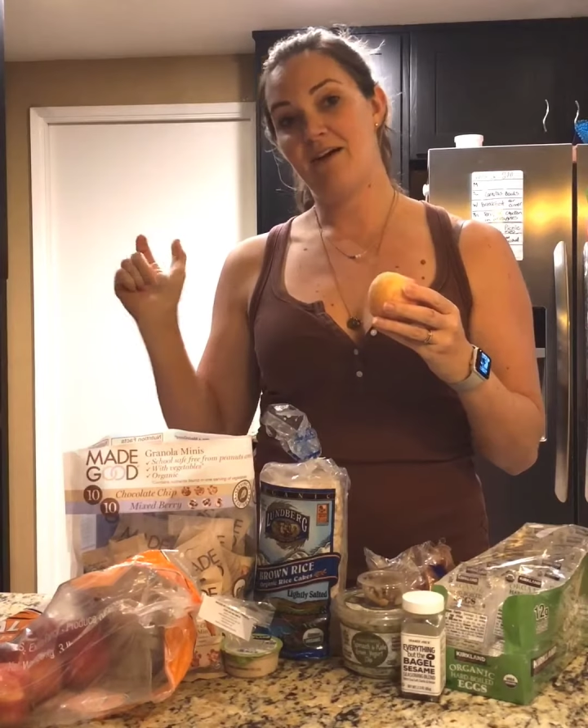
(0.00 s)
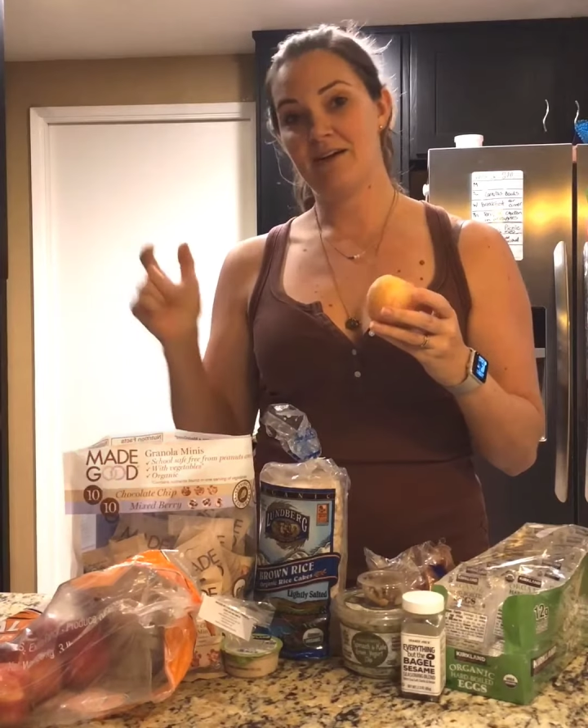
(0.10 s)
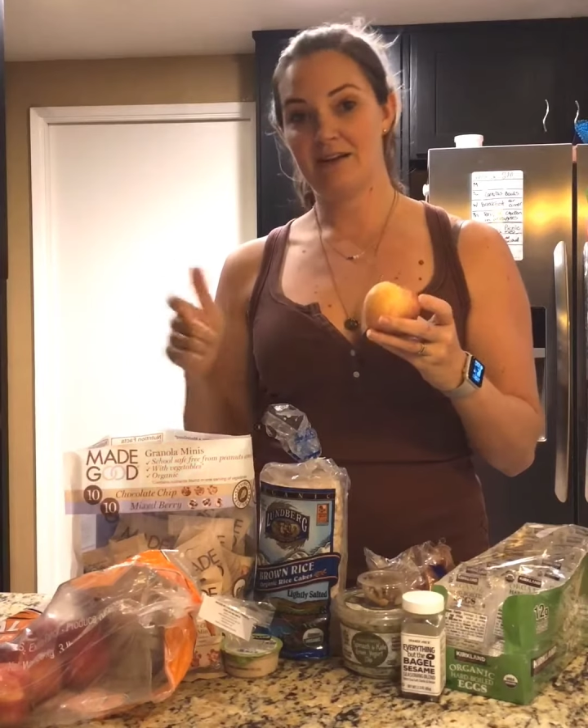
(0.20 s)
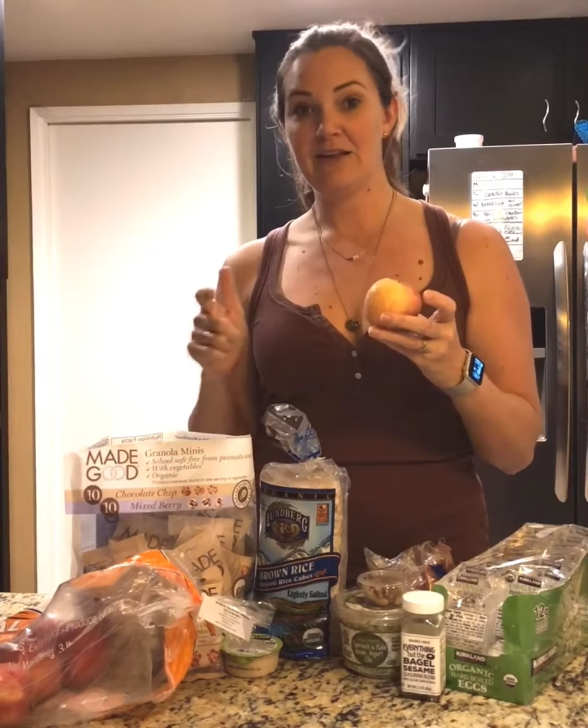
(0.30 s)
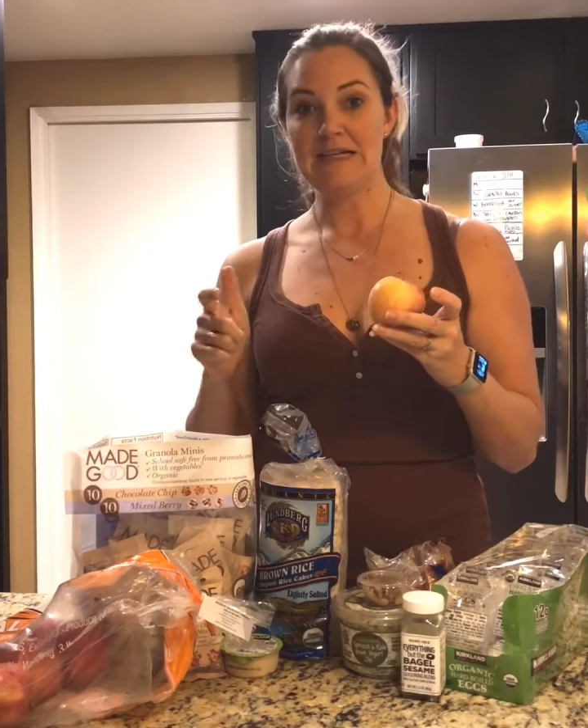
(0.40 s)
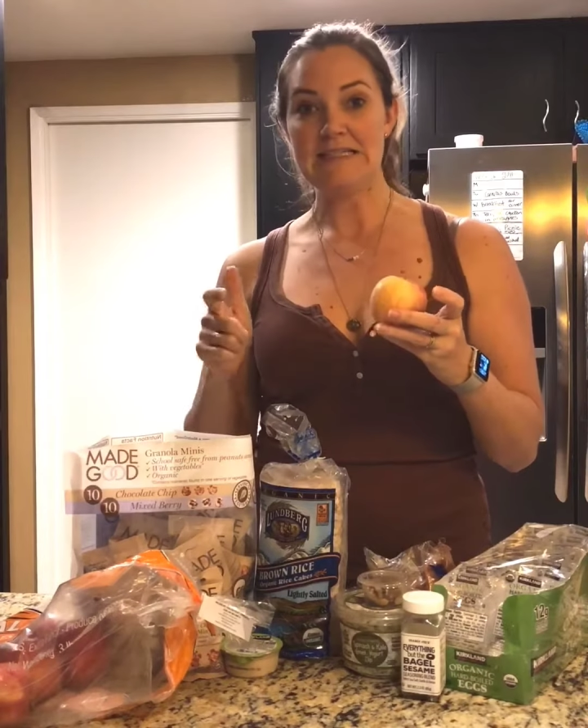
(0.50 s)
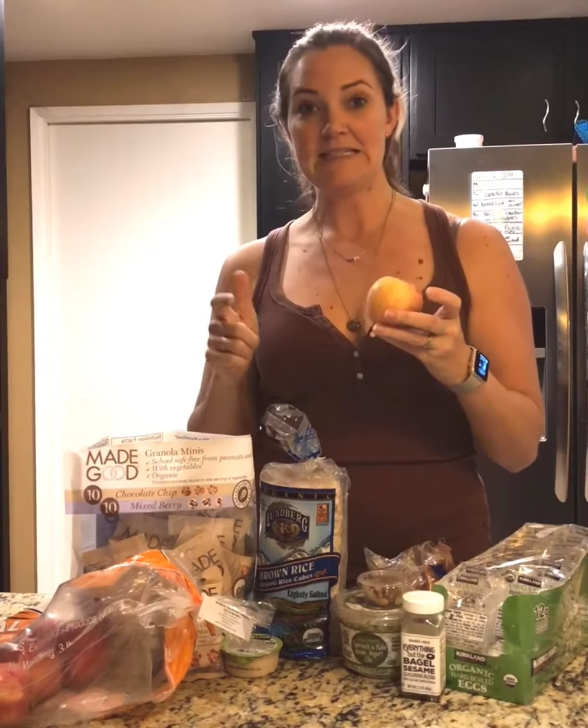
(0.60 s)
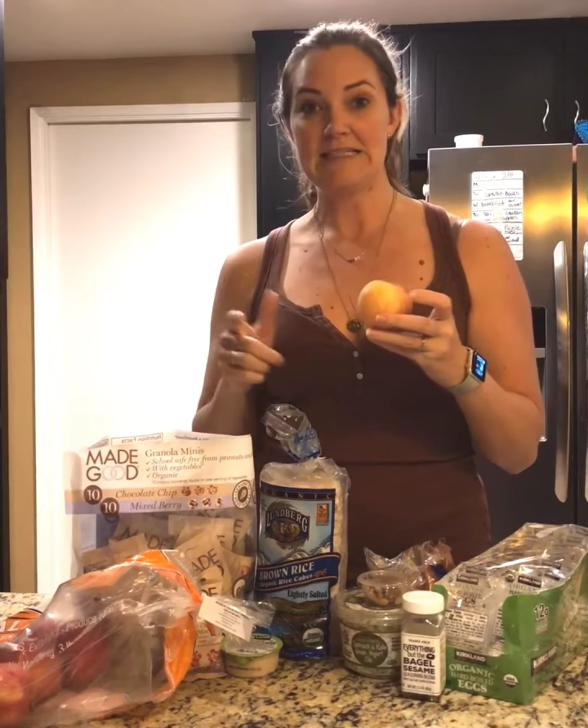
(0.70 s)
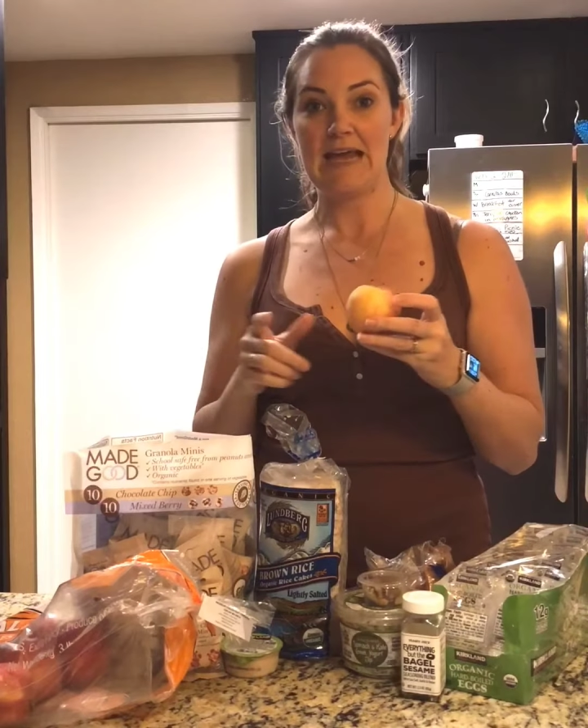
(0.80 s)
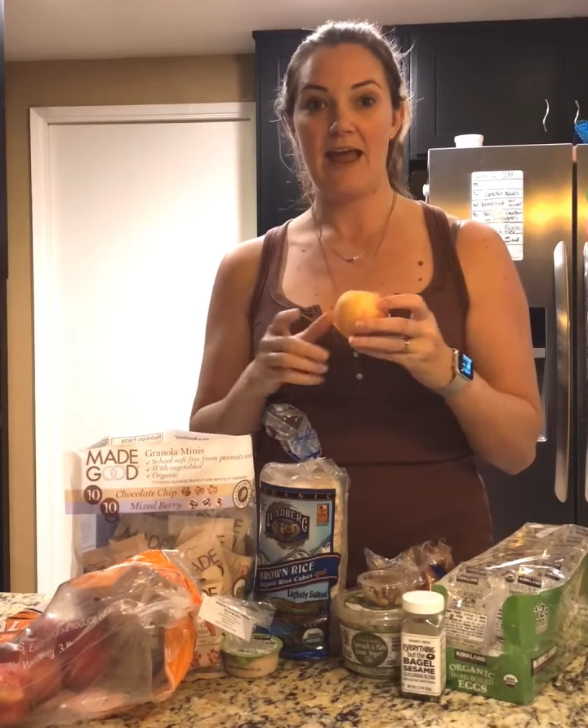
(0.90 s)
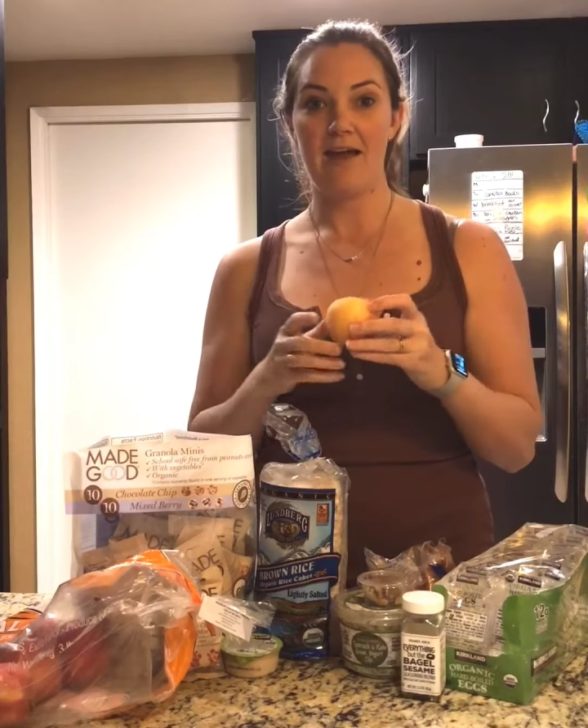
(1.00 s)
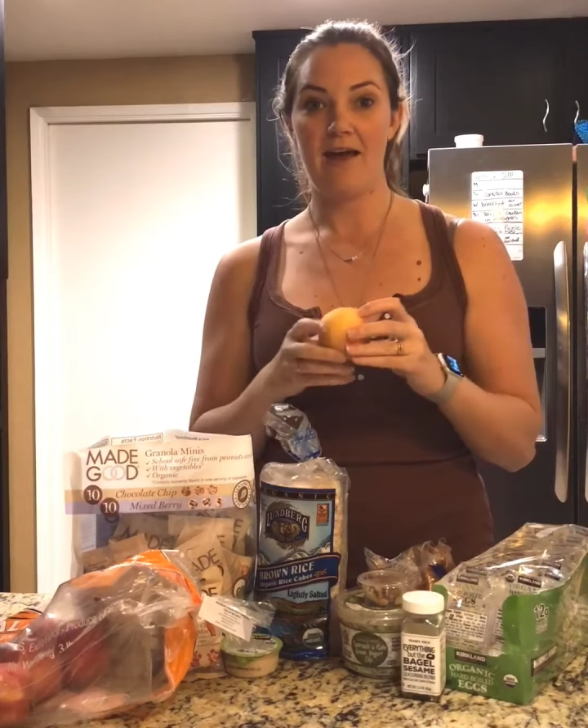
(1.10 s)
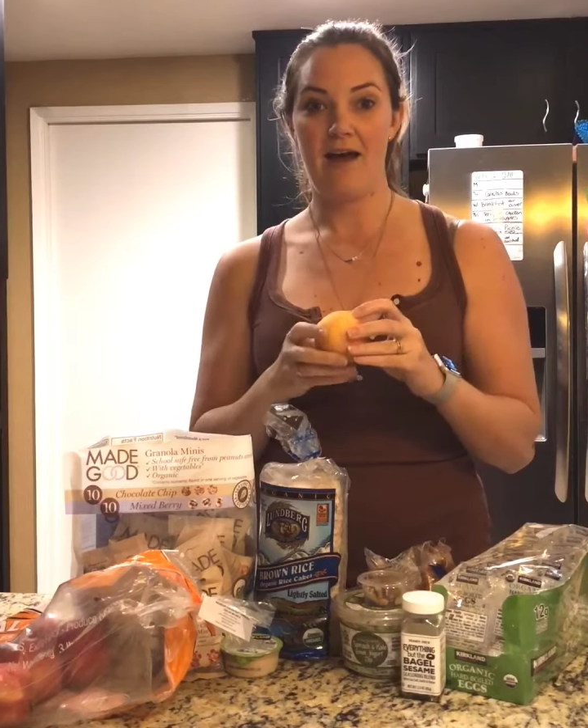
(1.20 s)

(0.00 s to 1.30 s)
on cleanse day.